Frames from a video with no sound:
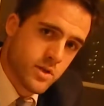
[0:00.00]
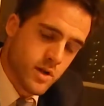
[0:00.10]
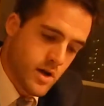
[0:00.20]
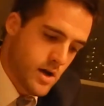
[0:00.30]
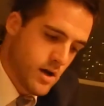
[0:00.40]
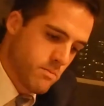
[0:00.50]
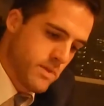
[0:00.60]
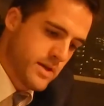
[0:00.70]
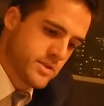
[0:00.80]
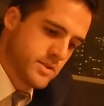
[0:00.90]

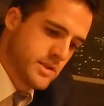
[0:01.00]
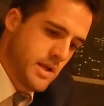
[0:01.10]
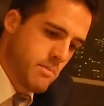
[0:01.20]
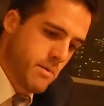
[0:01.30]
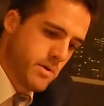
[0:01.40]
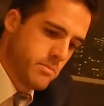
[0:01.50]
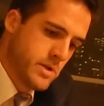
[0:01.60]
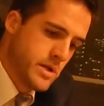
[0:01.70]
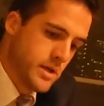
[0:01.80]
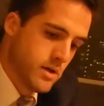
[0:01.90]
That's the team I'm going to
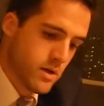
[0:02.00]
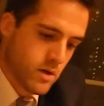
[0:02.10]
be,